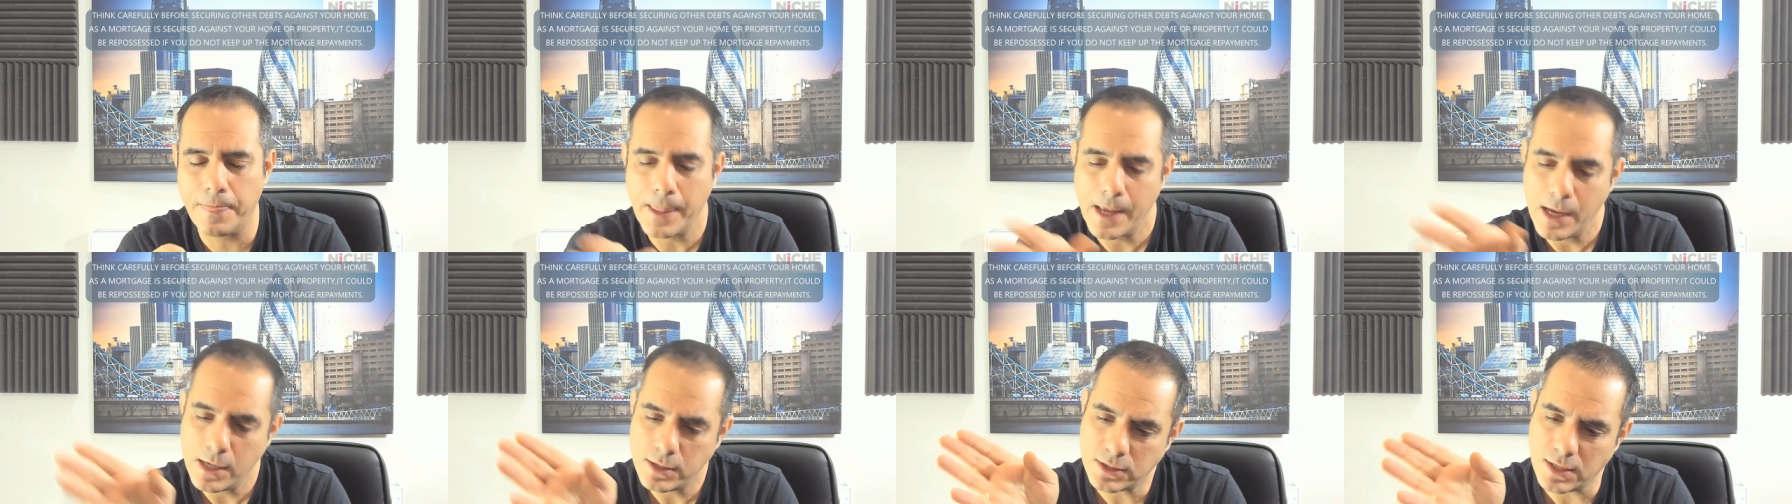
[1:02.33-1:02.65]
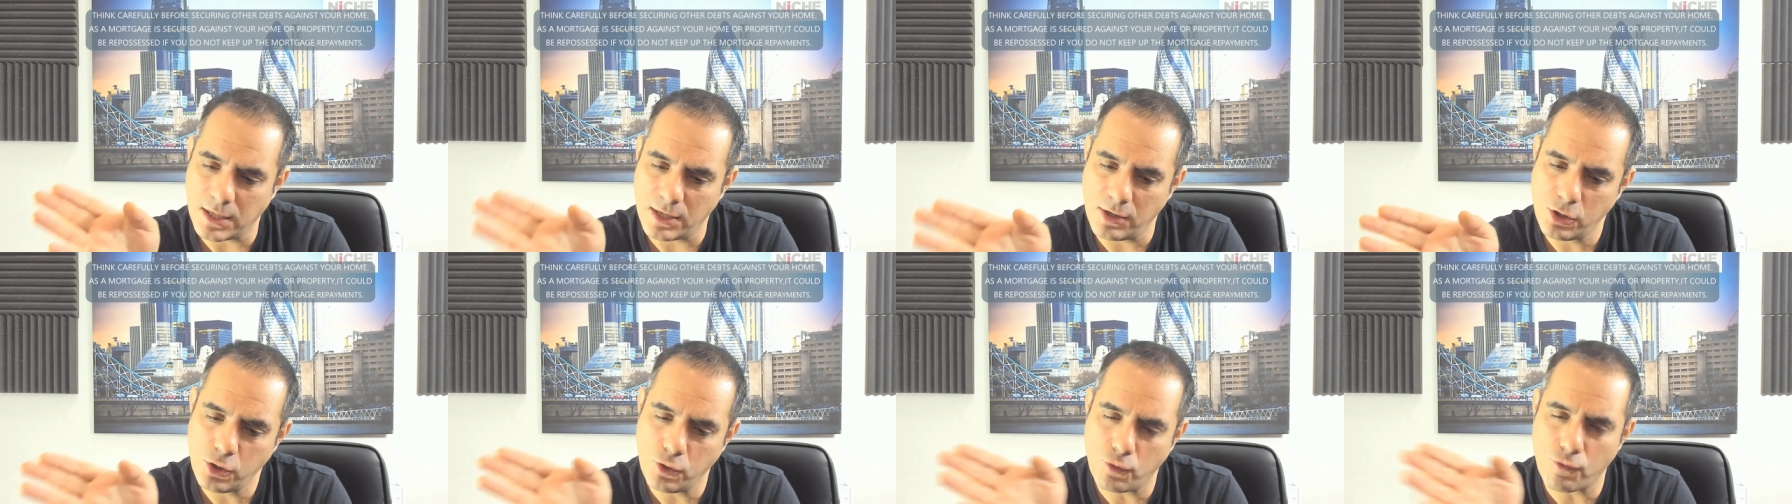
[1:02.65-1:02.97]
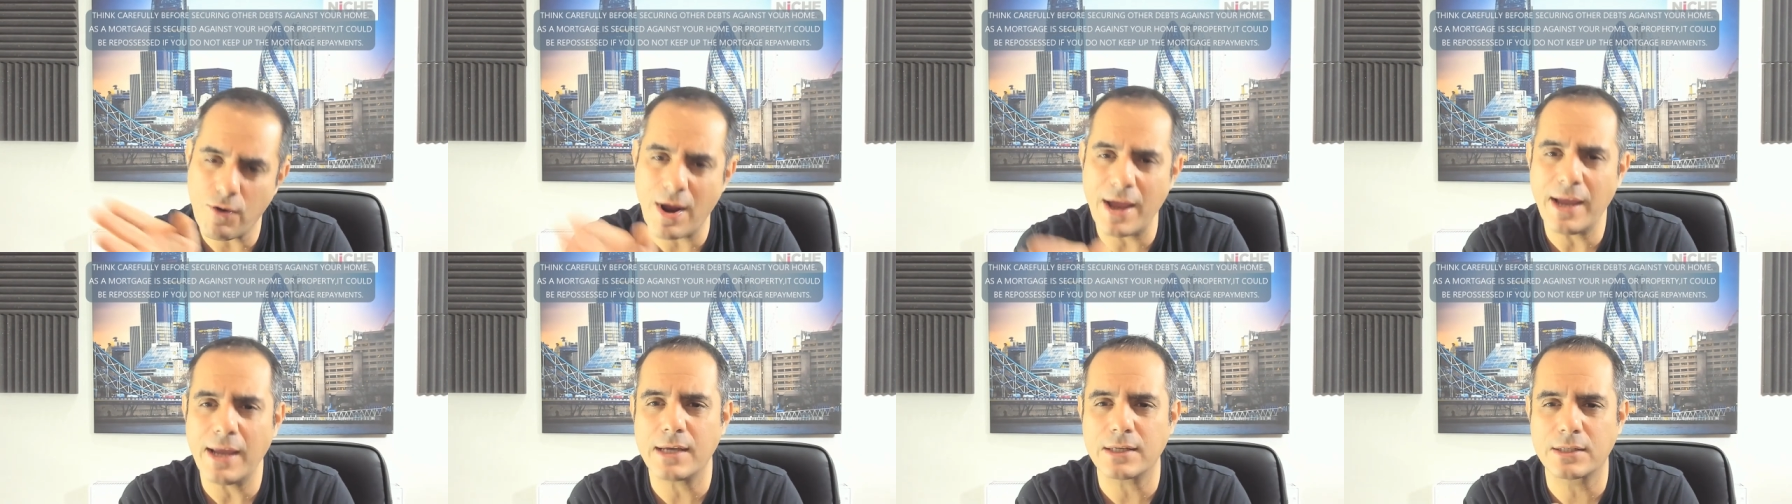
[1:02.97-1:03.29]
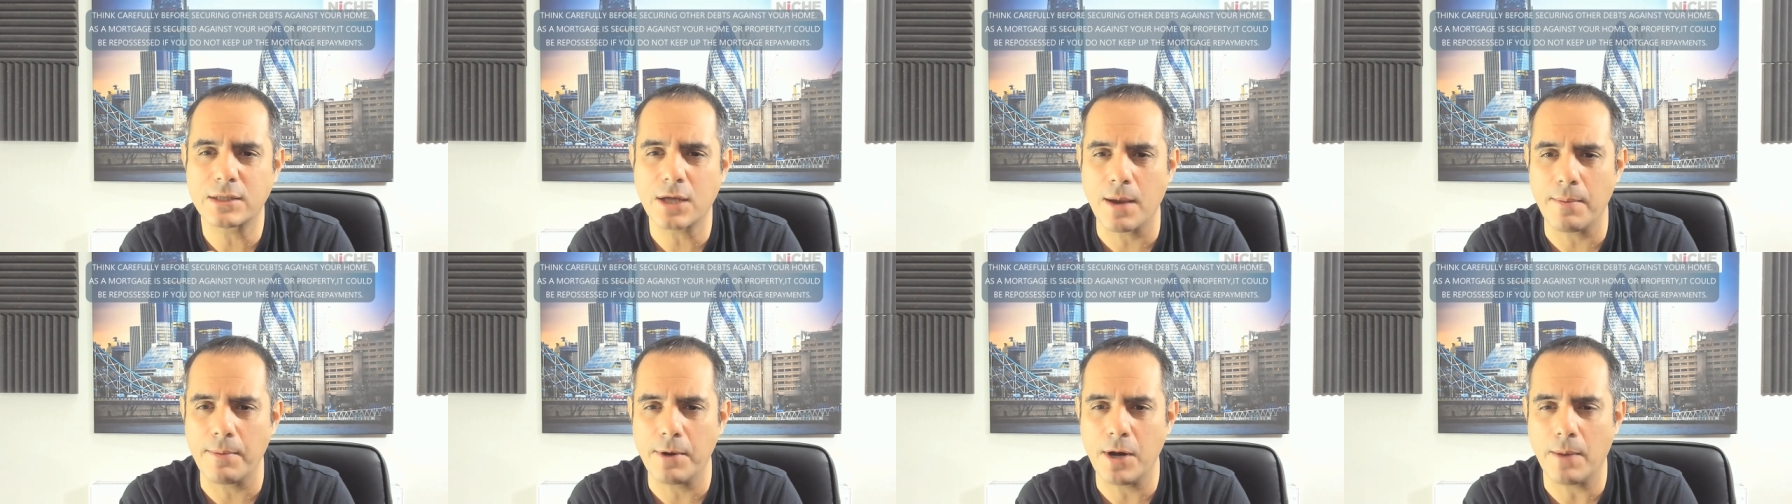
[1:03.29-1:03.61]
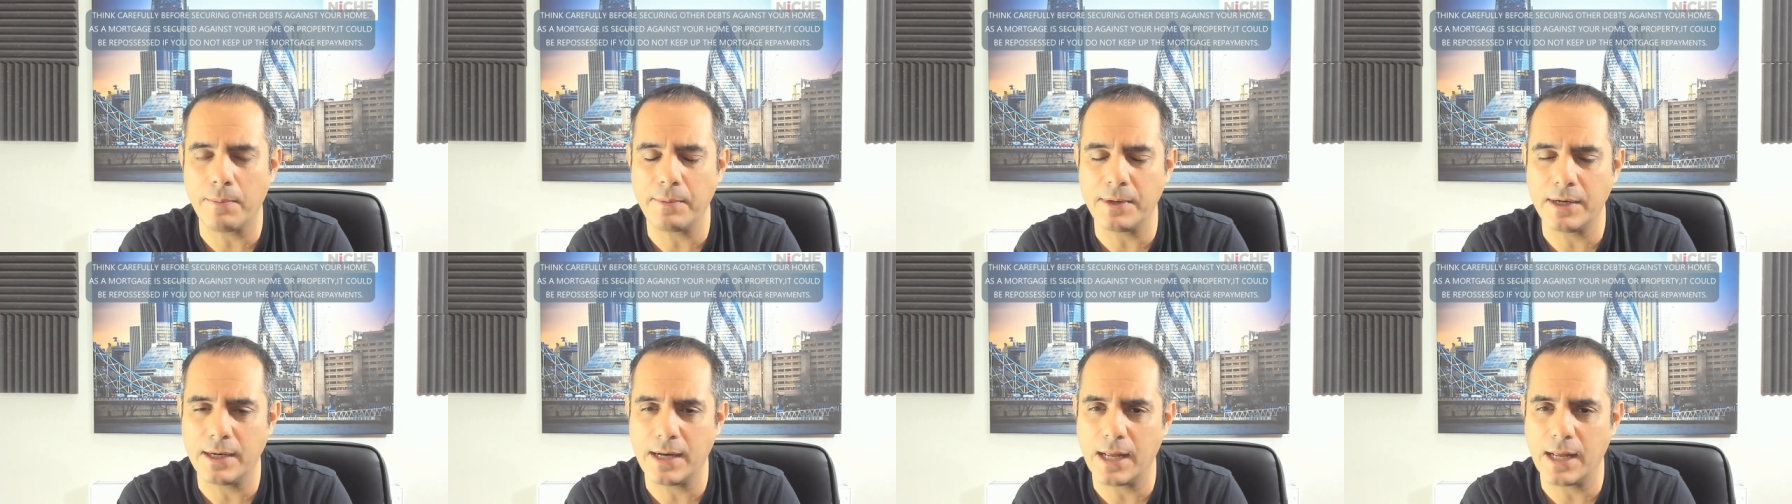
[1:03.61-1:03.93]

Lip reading: So your rate is coming up in the next